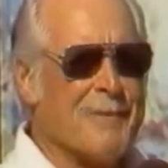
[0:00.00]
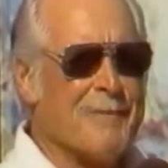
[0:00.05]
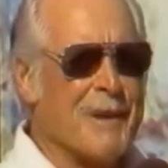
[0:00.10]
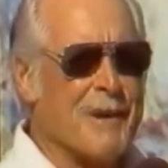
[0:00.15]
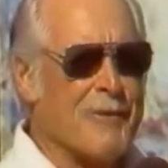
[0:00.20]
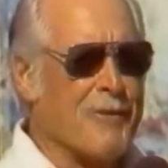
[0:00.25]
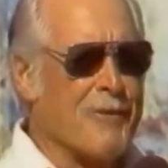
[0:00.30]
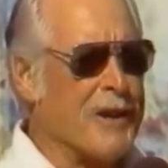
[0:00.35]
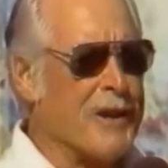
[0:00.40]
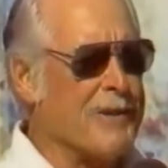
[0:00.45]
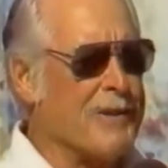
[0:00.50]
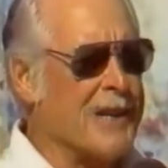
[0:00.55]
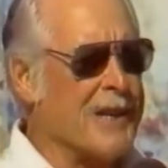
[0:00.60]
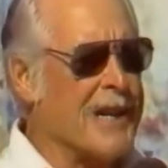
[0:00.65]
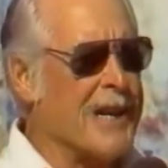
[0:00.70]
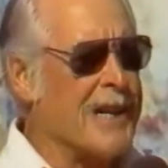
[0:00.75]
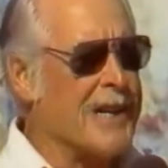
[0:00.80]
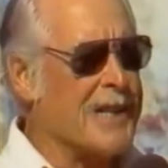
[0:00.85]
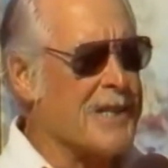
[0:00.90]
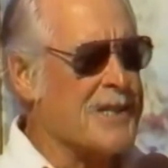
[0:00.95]
and my
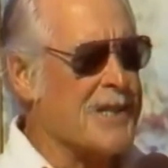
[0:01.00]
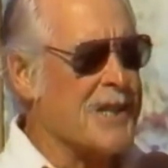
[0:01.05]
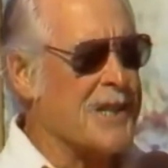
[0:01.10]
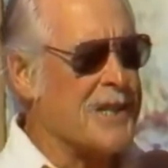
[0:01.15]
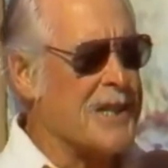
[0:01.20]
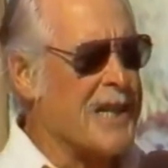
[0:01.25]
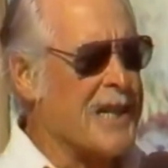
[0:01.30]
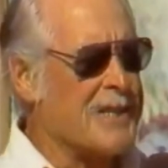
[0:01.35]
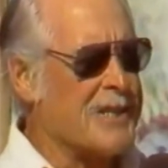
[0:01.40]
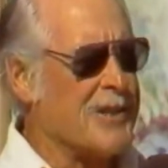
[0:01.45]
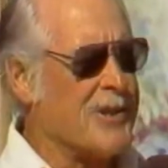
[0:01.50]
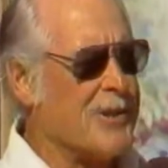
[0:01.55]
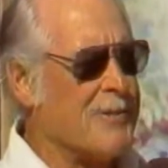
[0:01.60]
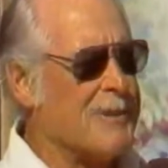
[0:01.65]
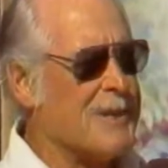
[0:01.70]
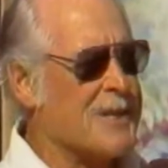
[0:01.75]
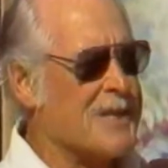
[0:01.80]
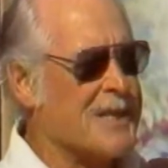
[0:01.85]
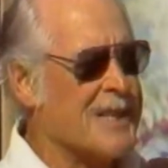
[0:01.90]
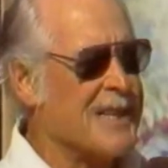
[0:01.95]
favorite art is a
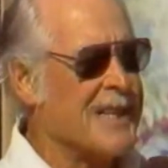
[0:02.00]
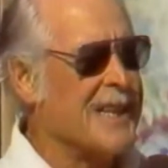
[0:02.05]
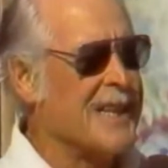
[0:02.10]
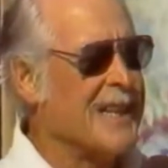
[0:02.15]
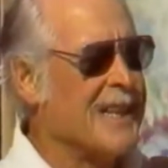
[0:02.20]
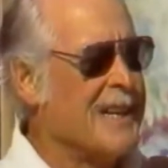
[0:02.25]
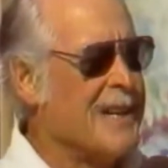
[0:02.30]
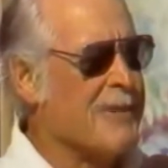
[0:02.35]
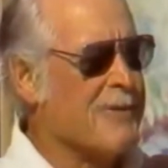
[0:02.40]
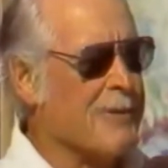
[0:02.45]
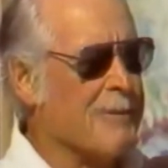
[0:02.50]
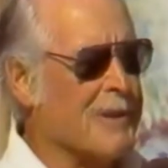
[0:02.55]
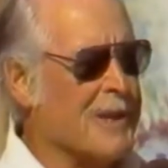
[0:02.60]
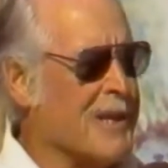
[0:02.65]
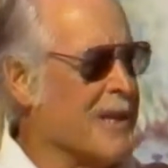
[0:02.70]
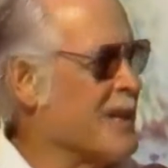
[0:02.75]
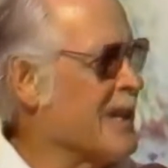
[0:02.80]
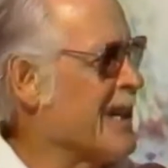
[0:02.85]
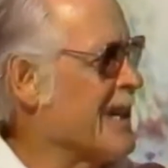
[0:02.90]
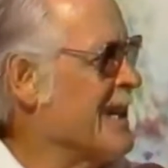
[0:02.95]
taxidermist
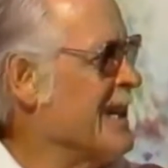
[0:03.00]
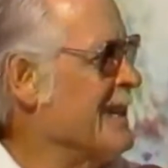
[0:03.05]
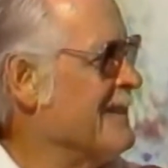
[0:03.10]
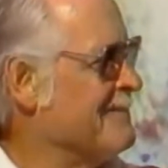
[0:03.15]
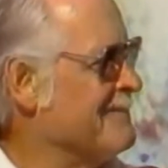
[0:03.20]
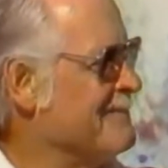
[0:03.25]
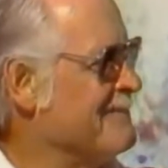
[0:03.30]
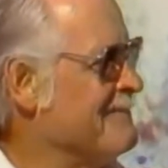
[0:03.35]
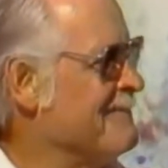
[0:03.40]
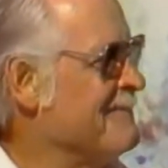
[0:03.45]
from Kentucky.